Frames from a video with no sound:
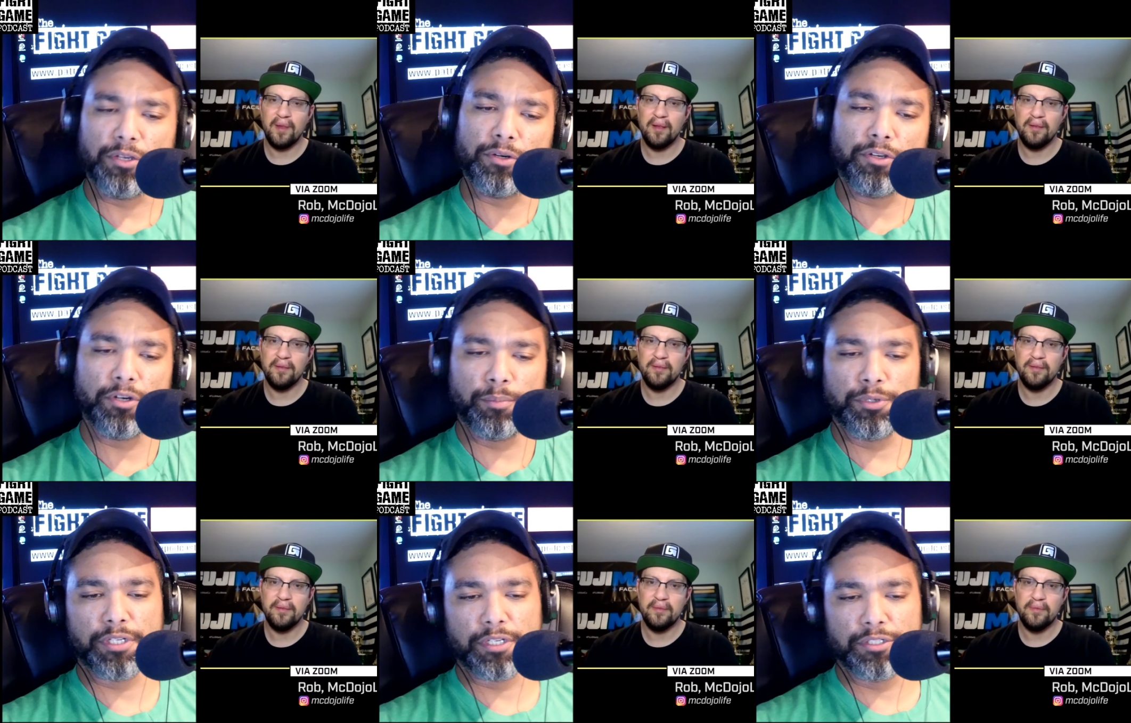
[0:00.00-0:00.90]
Speaker 1: you're a
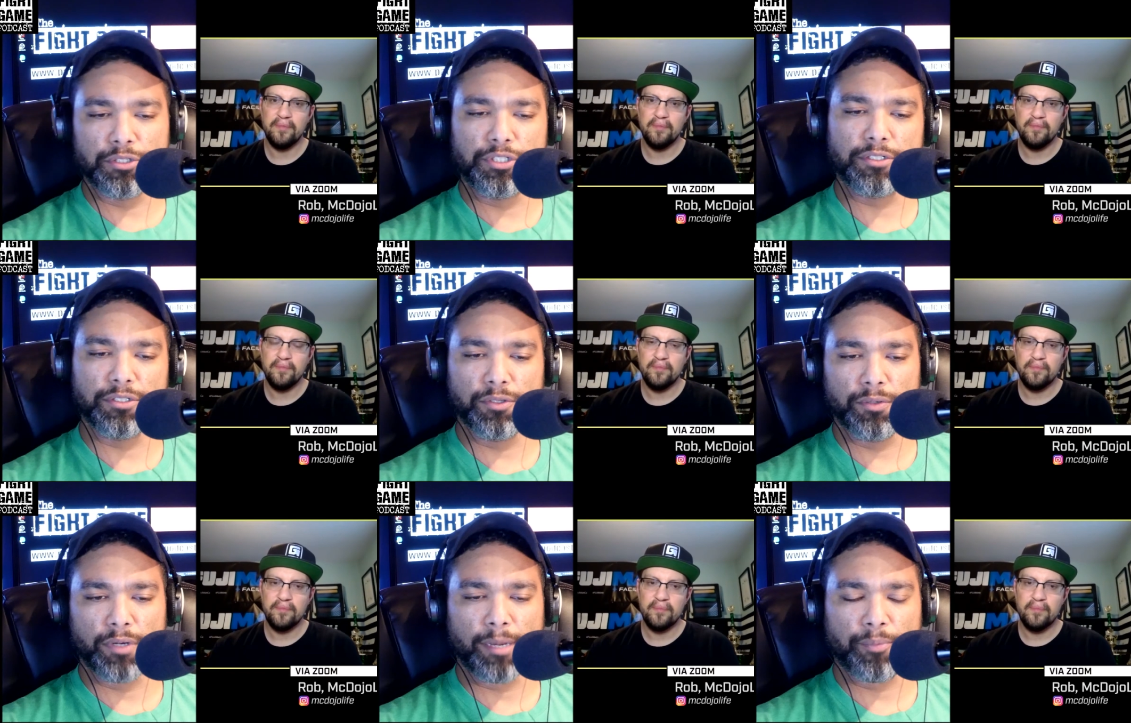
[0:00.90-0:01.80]
Brazilian
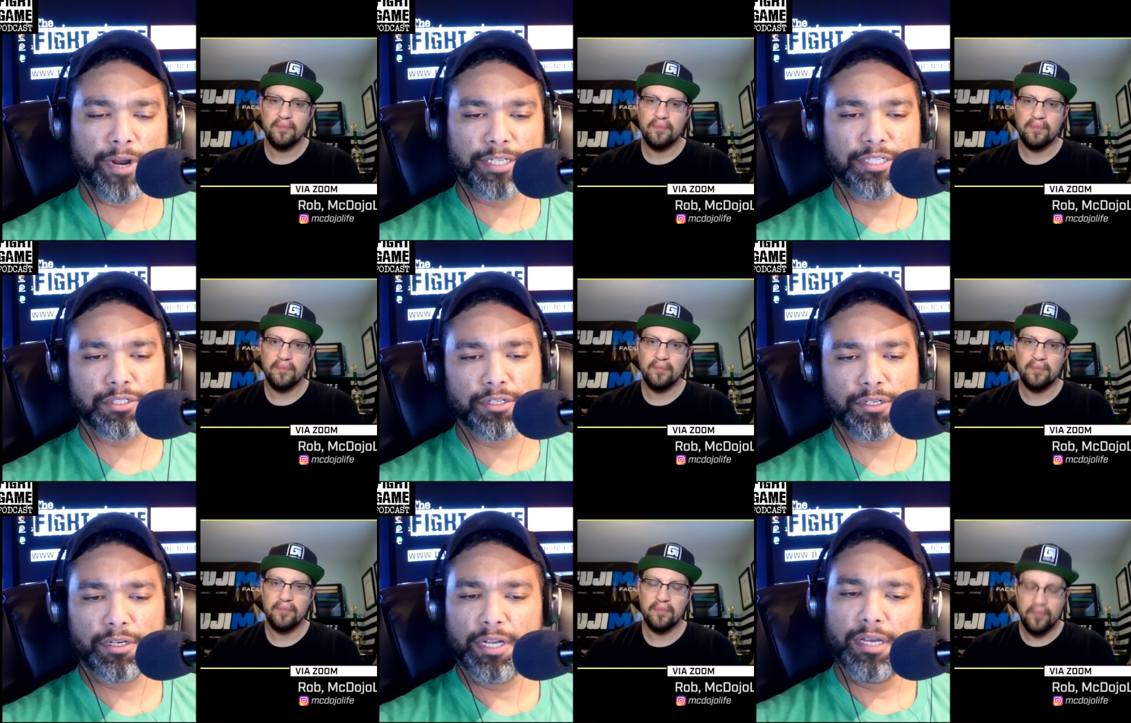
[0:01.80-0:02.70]
jiu-jitsu uh,
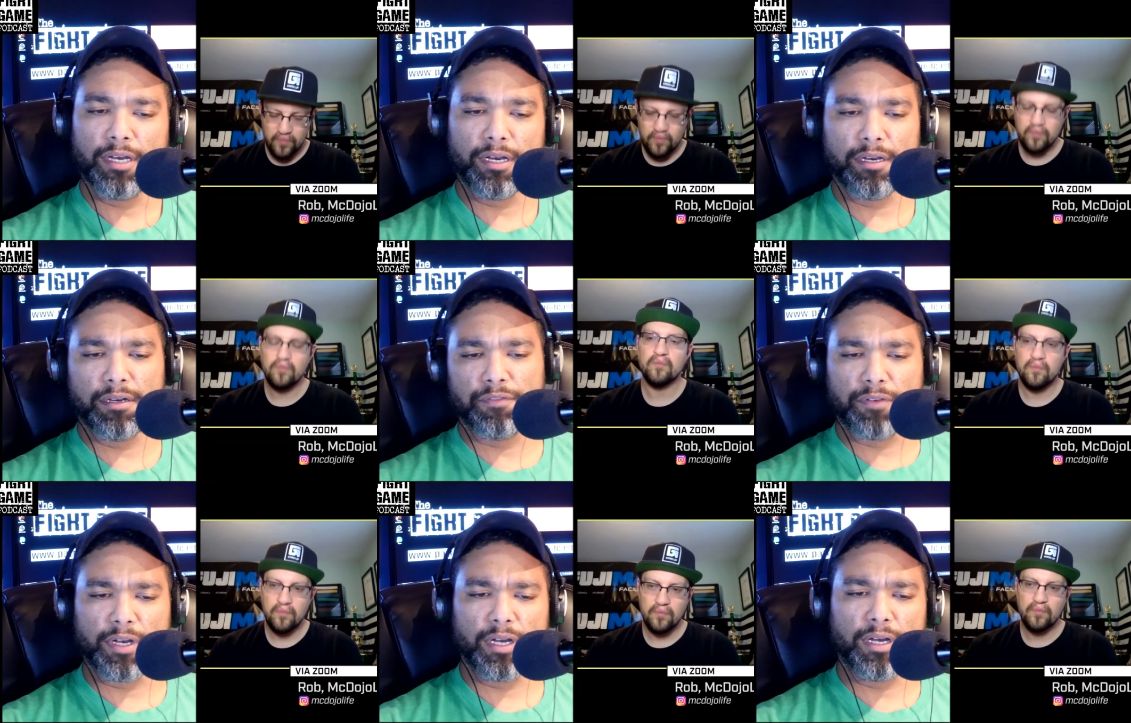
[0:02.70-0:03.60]
practitioner of,
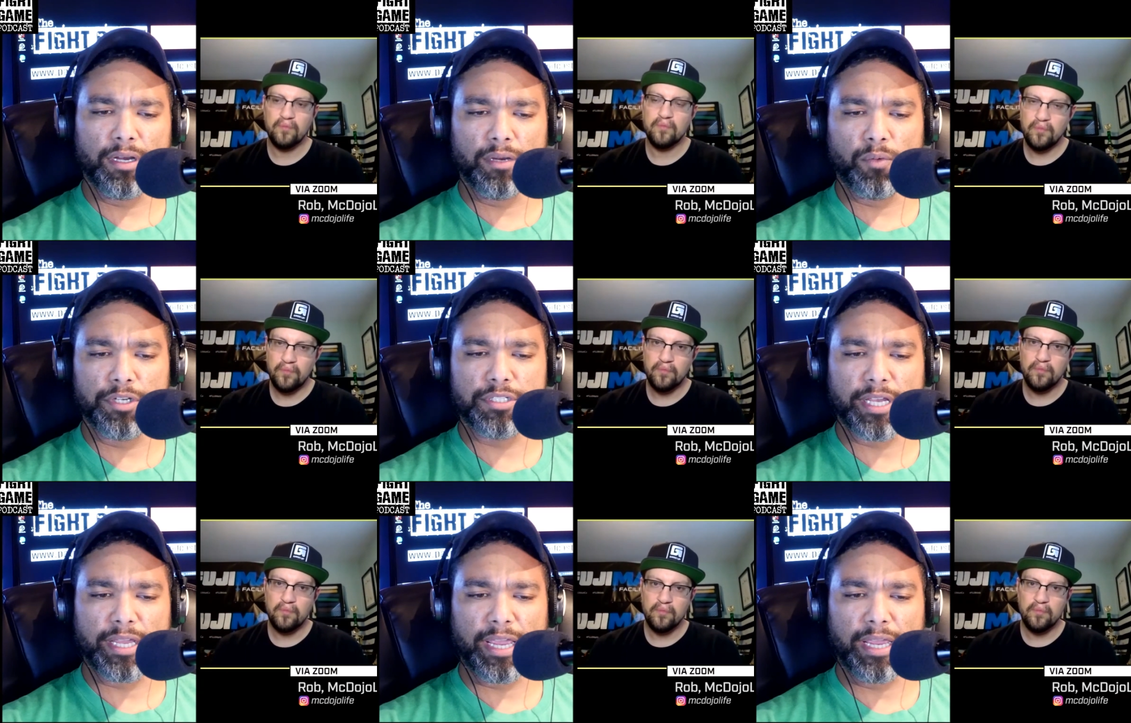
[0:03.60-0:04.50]
uh, what did you
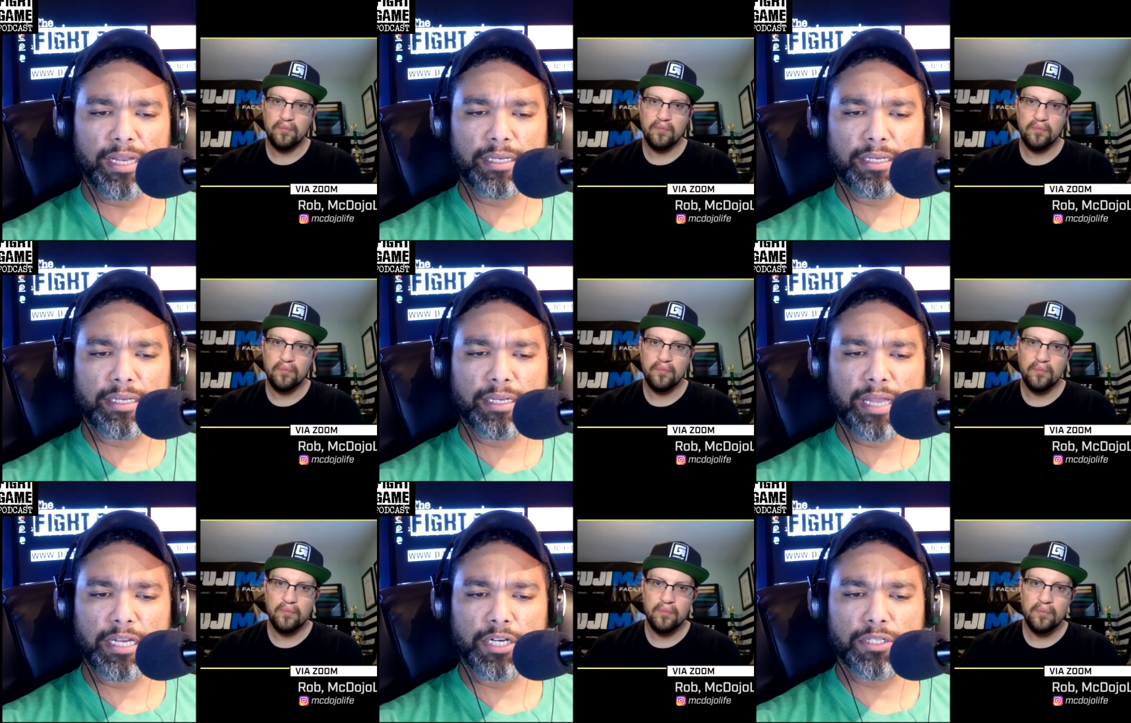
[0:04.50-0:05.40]
say? Eight,
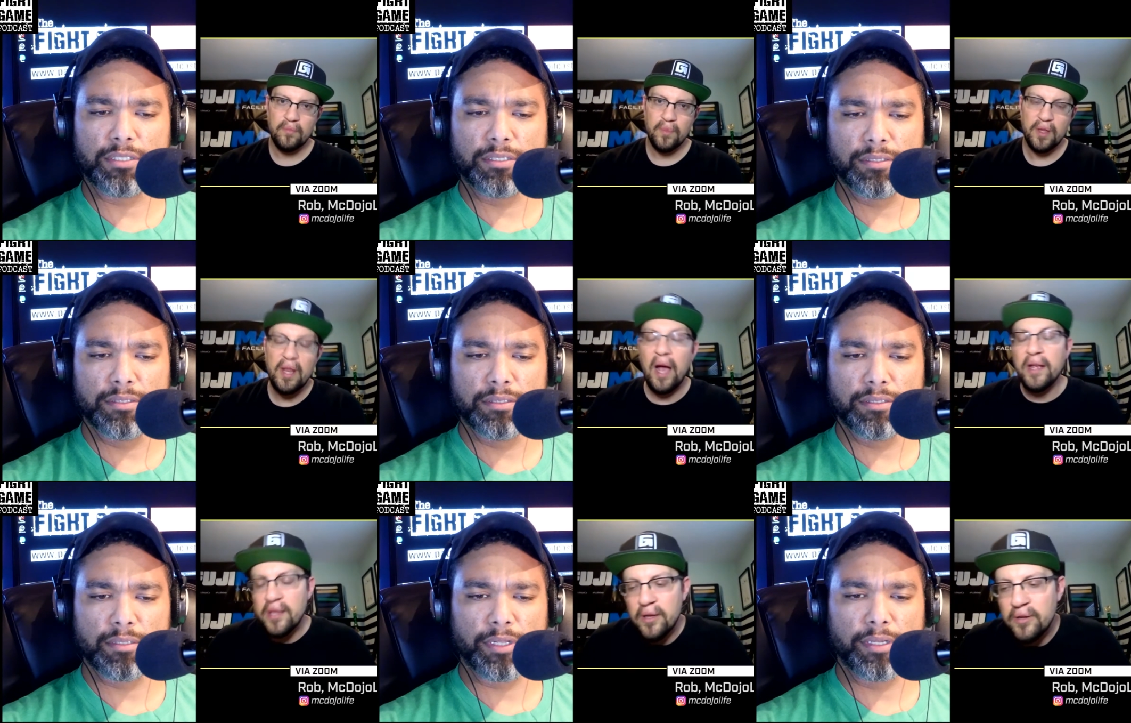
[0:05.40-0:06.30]
nine years?
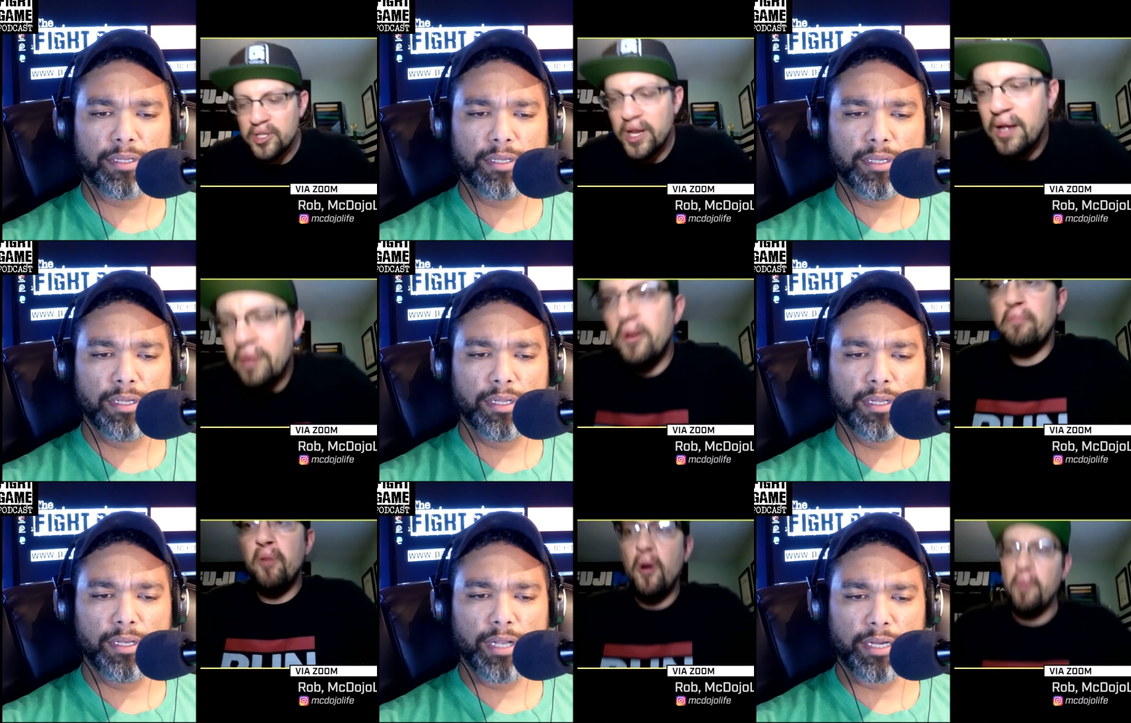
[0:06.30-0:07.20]
Speaker 2: Something? Nine years. Yeah.
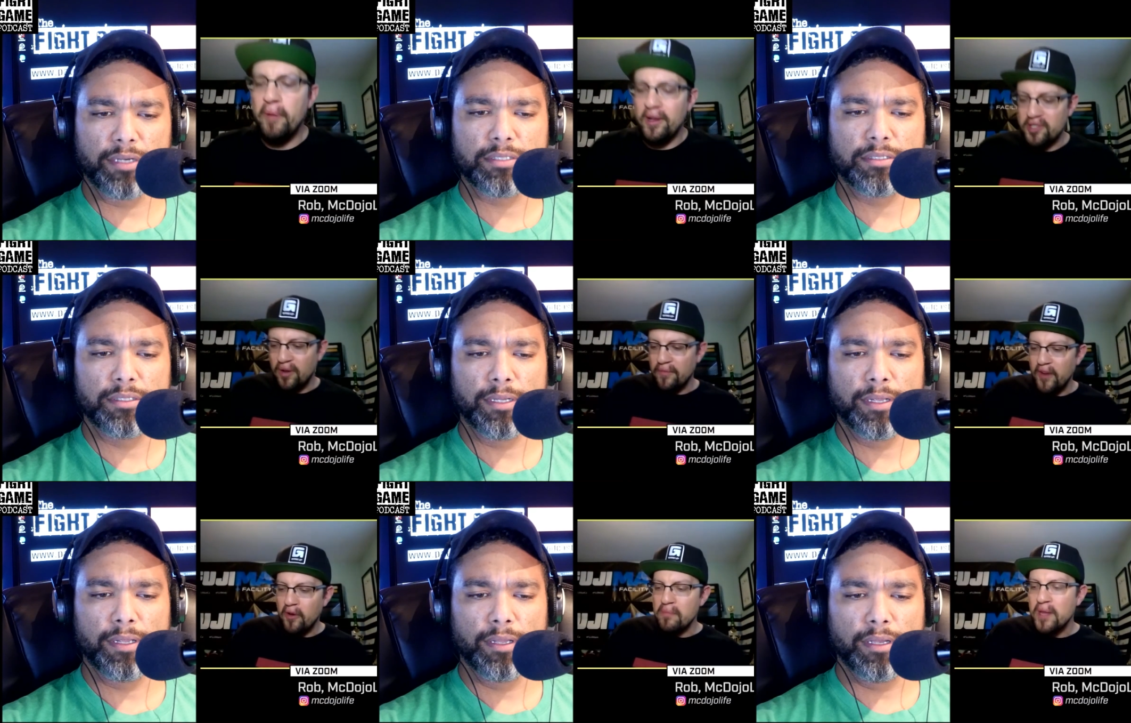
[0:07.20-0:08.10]
I'm nine a purple belt.
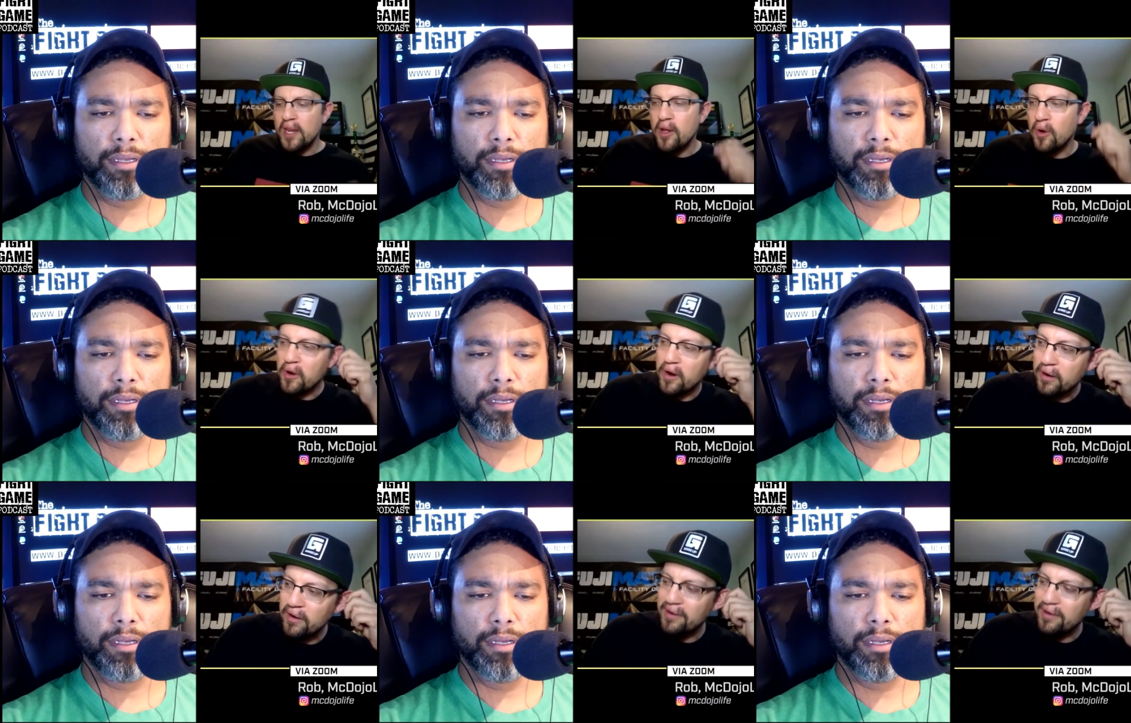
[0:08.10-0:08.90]
So I'm very mediocre.